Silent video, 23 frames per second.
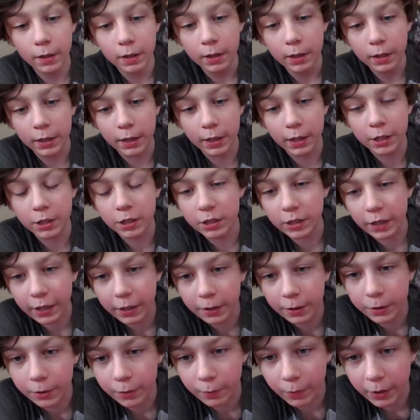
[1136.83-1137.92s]
Each like
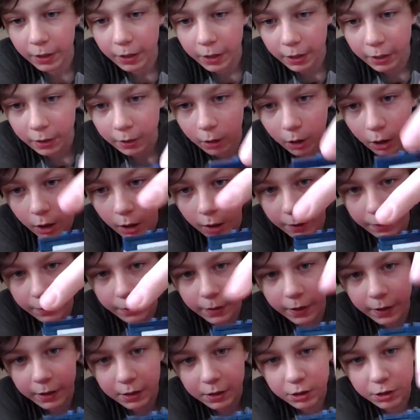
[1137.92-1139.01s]
3 long
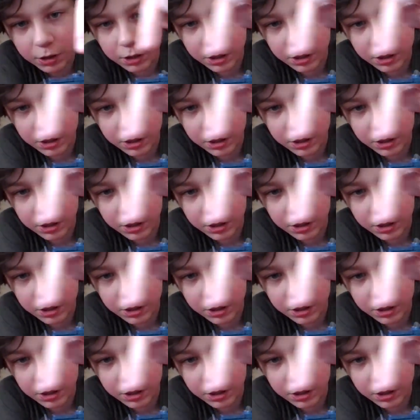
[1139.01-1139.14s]
thing is just